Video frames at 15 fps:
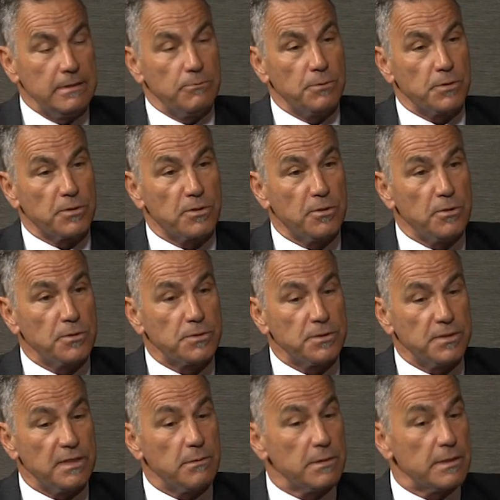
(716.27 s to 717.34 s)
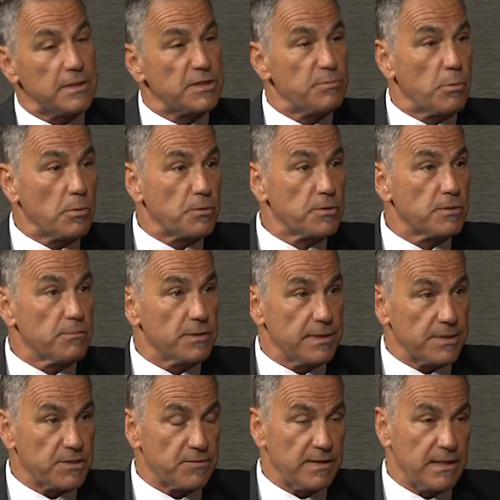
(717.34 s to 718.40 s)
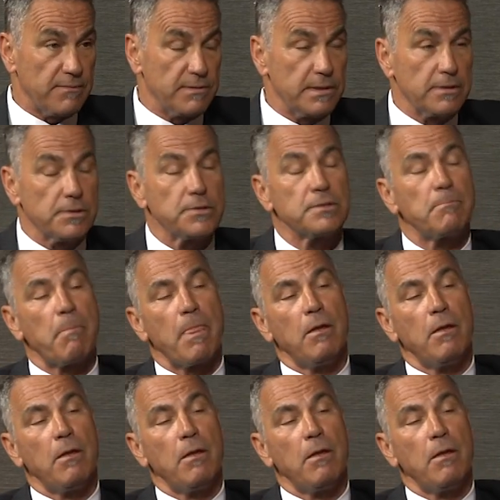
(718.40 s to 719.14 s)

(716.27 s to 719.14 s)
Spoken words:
with a goal to double exports over the next 5 years.